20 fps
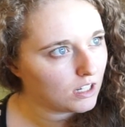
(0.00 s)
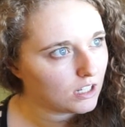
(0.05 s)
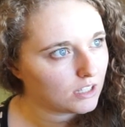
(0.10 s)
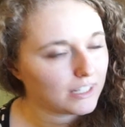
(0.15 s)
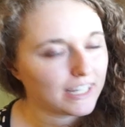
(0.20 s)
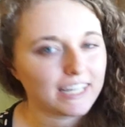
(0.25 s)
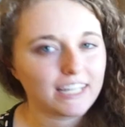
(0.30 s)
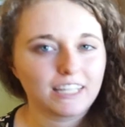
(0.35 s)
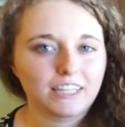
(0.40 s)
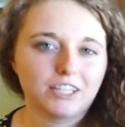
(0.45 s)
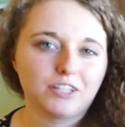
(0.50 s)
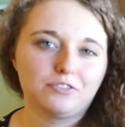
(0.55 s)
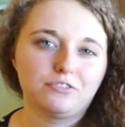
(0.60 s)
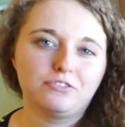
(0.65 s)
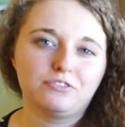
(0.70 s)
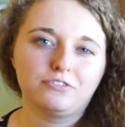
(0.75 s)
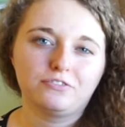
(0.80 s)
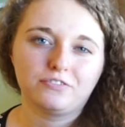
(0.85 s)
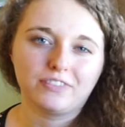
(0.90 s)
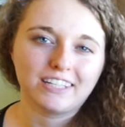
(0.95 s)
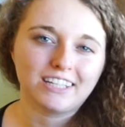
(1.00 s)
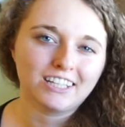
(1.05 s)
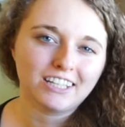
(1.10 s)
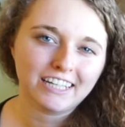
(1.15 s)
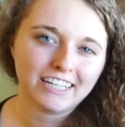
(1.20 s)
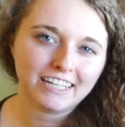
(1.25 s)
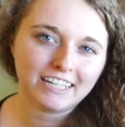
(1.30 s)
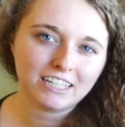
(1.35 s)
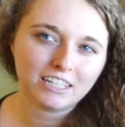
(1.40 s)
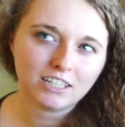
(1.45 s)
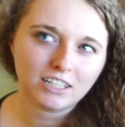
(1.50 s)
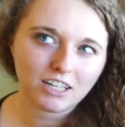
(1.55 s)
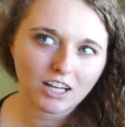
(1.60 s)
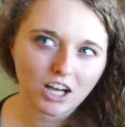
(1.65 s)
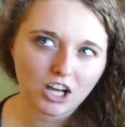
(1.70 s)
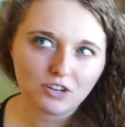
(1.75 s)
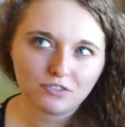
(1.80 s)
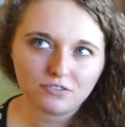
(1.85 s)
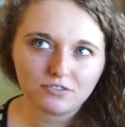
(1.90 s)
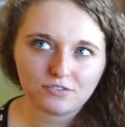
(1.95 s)
like the feeling
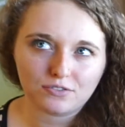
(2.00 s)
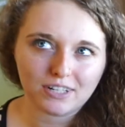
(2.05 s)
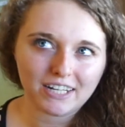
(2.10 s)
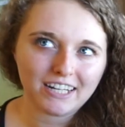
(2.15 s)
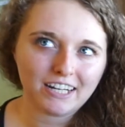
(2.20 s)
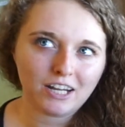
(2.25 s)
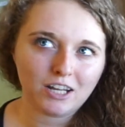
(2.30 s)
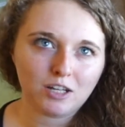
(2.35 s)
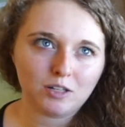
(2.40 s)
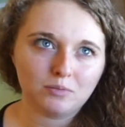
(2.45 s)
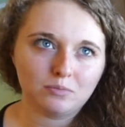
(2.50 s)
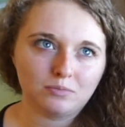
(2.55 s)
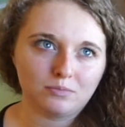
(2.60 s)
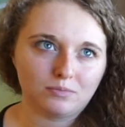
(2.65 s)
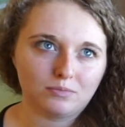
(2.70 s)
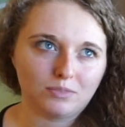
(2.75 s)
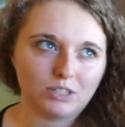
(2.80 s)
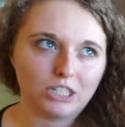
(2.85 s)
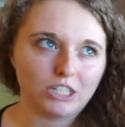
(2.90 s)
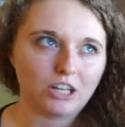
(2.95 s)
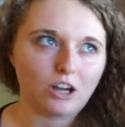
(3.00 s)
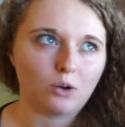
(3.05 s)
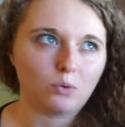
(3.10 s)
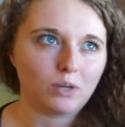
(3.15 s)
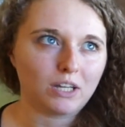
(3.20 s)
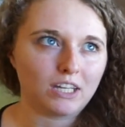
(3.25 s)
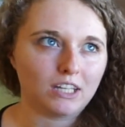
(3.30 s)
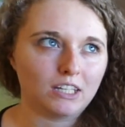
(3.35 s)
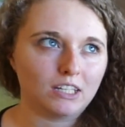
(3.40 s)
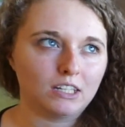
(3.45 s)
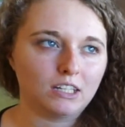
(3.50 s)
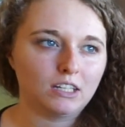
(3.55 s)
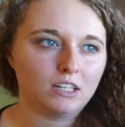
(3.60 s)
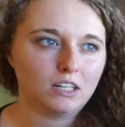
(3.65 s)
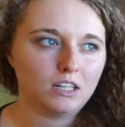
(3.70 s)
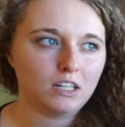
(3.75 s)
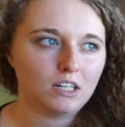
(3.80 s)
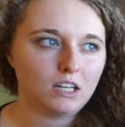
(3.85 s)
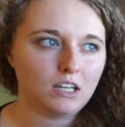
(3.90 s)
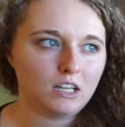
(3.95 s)
of freedom, knowing
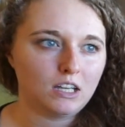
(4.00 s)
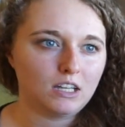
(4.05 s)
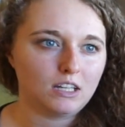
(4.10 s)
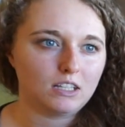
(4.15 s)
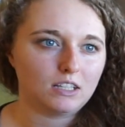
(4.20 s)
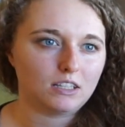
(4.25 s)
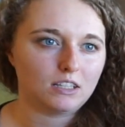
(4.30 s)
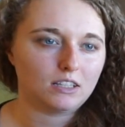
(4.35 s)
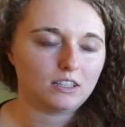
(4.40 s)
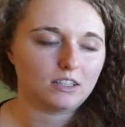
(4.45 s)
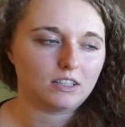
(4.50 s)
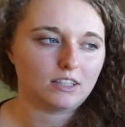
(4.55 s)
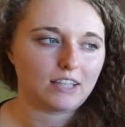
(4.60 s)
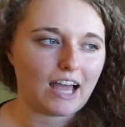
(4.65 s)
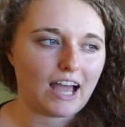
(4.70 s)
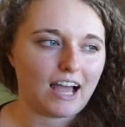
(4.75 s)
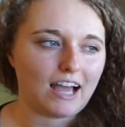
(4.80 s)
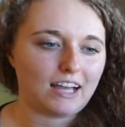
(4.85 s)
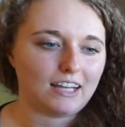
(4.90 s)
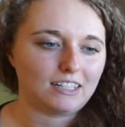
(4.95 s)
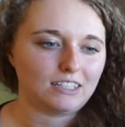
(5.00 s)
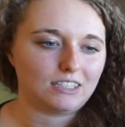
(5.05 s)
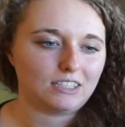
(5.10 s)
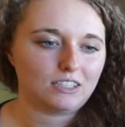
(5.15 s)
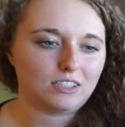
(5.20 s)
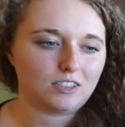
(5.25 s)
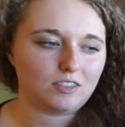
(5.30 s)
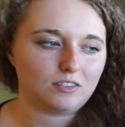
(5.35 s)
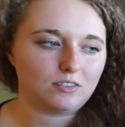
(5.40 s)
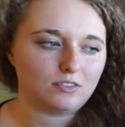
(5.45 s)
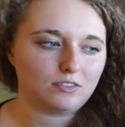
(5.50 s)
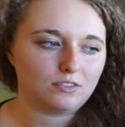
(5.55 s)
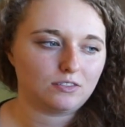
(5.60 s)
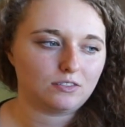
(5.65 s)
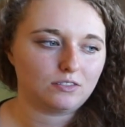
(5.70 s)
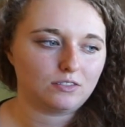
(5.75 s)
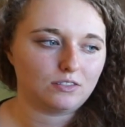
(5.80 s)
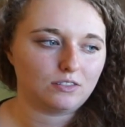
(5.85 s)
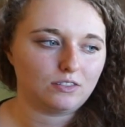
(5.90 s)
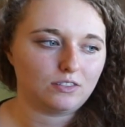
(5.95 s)
that
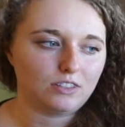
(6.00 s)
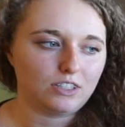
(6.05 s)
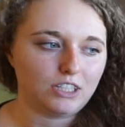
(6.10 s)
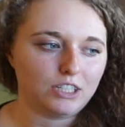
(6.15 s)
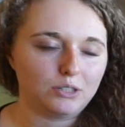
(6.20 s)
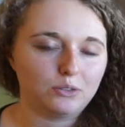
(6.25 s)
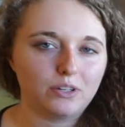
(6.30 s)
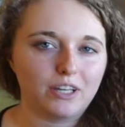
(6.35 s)
you